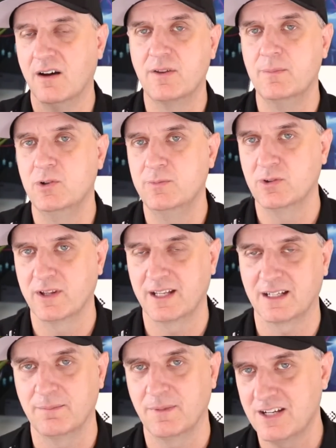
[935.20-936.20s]
of the Moomoo
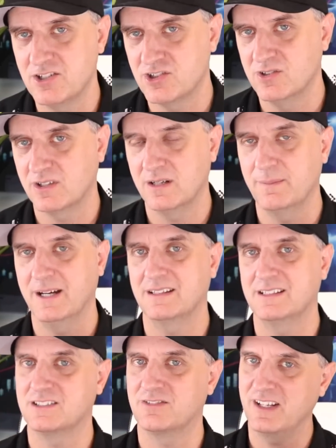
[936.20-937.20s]
link. I'm not joking
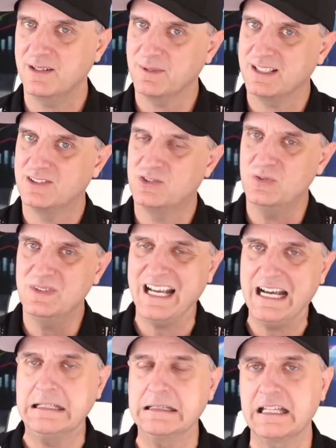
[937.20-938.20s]
about this, family. Do
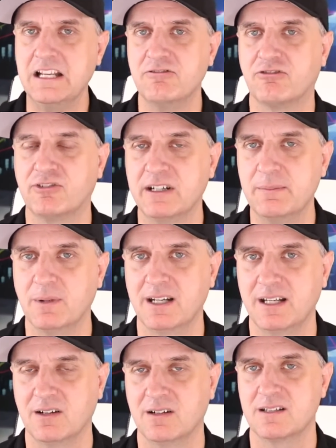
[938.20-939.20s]
not leave free
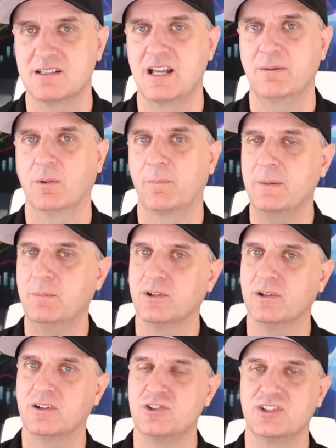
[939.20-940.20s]
money on the table.
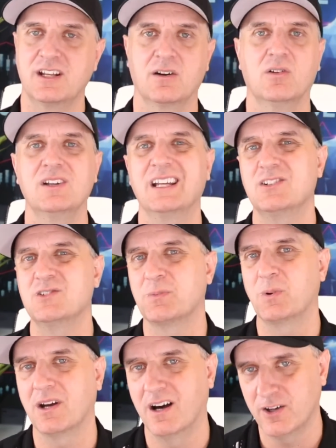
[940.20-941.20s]
People don't understand. All you can do
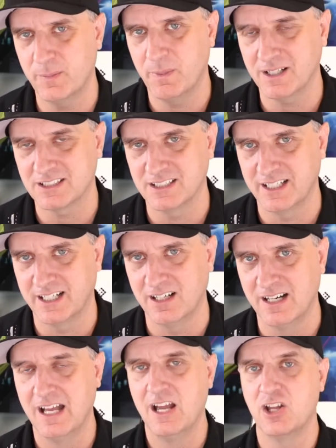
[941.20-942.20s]
is put $100 in
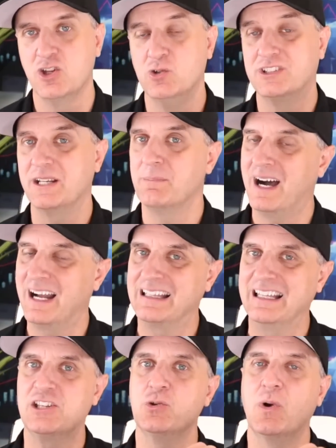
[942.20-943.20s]
there using my
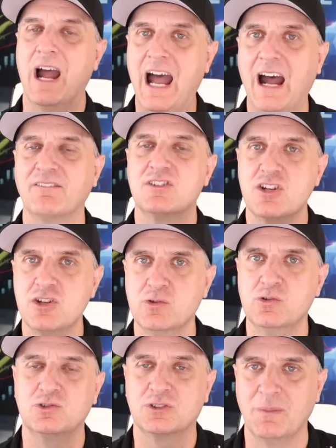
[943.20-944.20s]
link. You have to
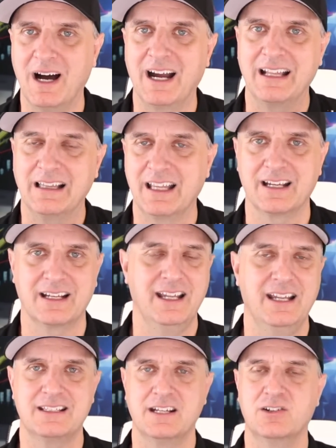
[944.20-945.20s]
use my link. I
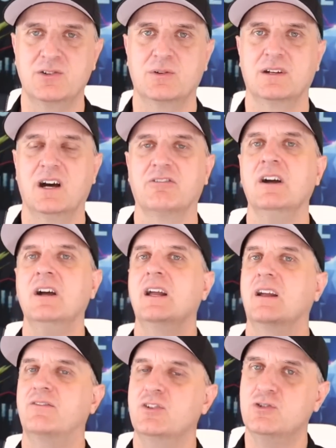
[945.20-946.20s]
can't tell you enough.
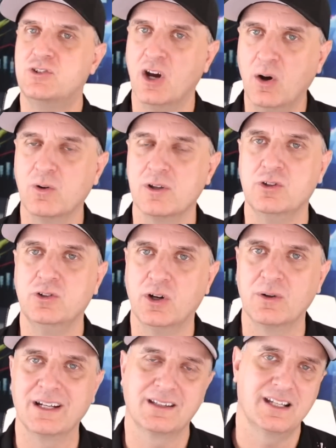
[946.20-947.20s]
If you
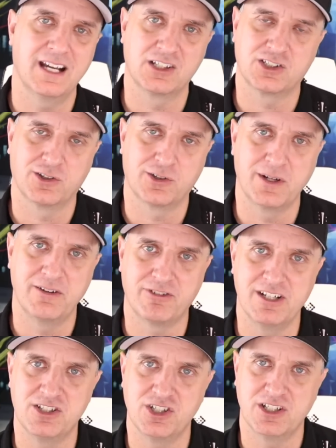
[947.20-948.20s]
don't get the extra 3
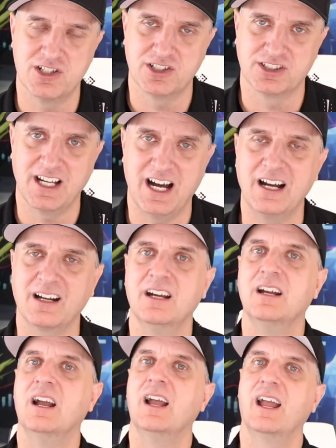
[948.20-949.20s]
free shares of stock.